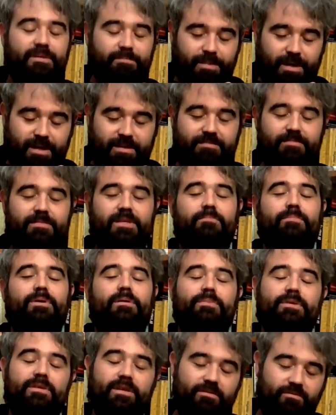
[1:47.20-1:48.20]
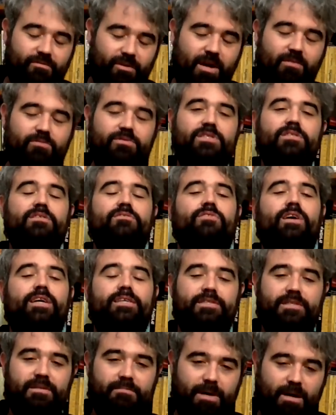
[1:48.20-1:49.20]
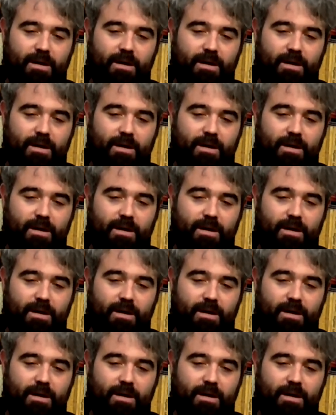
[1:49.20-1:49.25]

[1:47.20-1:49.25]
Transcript: The puppy that rides the